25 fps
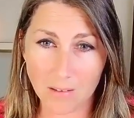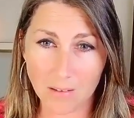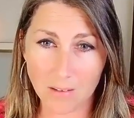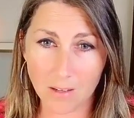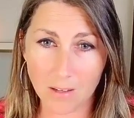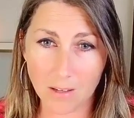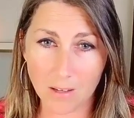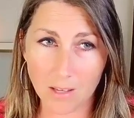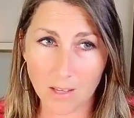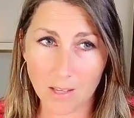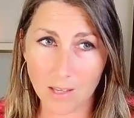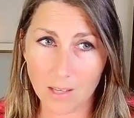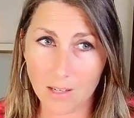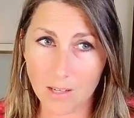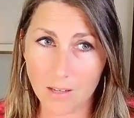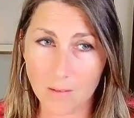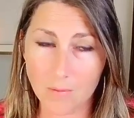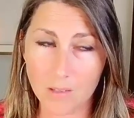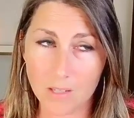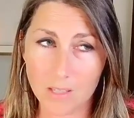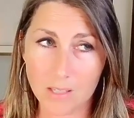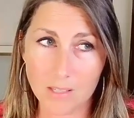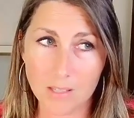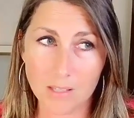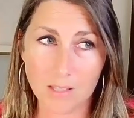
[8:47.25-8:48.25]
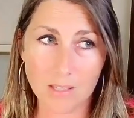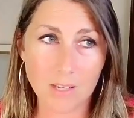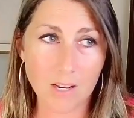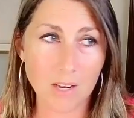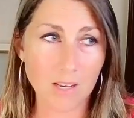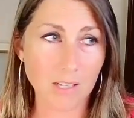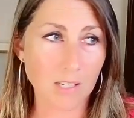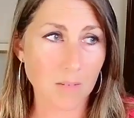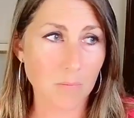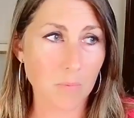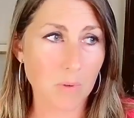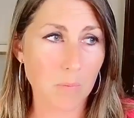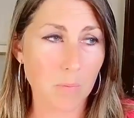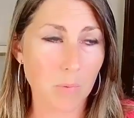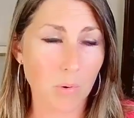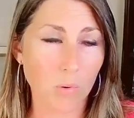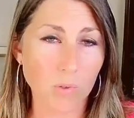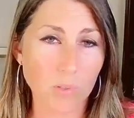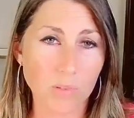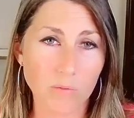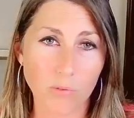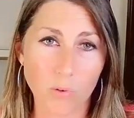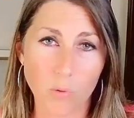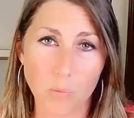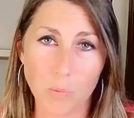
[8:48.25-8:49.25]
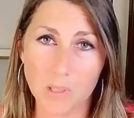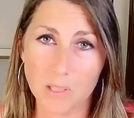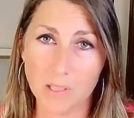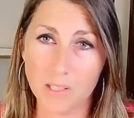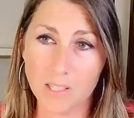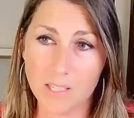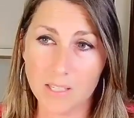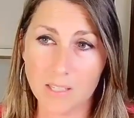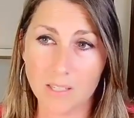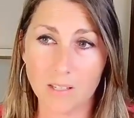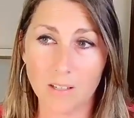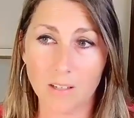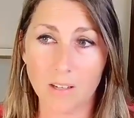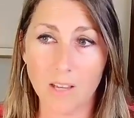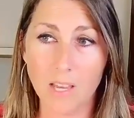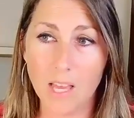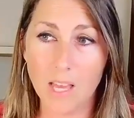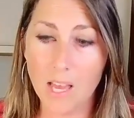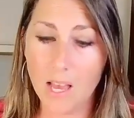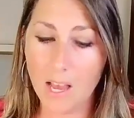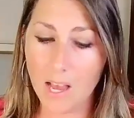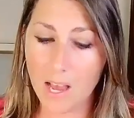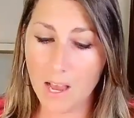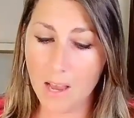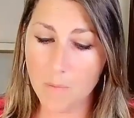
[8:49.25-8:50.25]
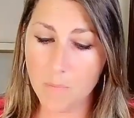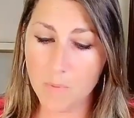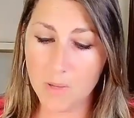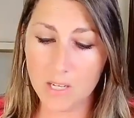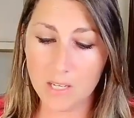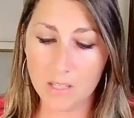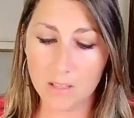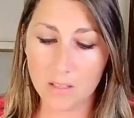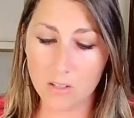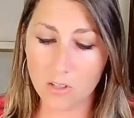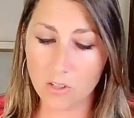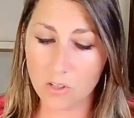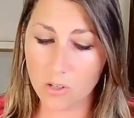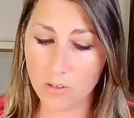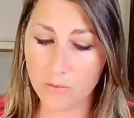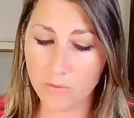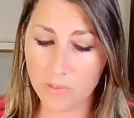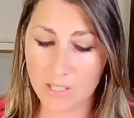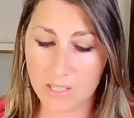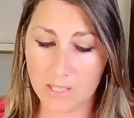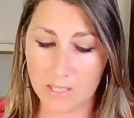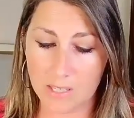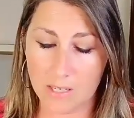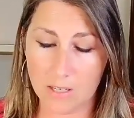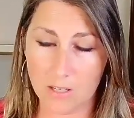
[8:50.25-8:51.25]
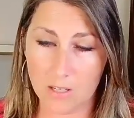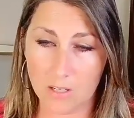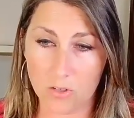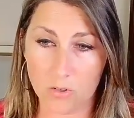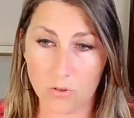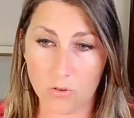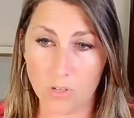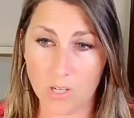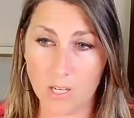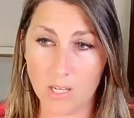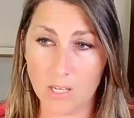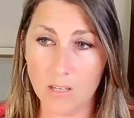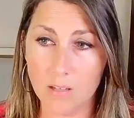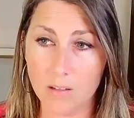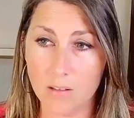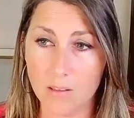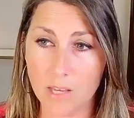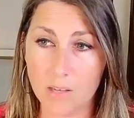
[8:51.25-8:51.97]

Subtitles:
And this is not to be boastful, but listen, I've been in the service industry.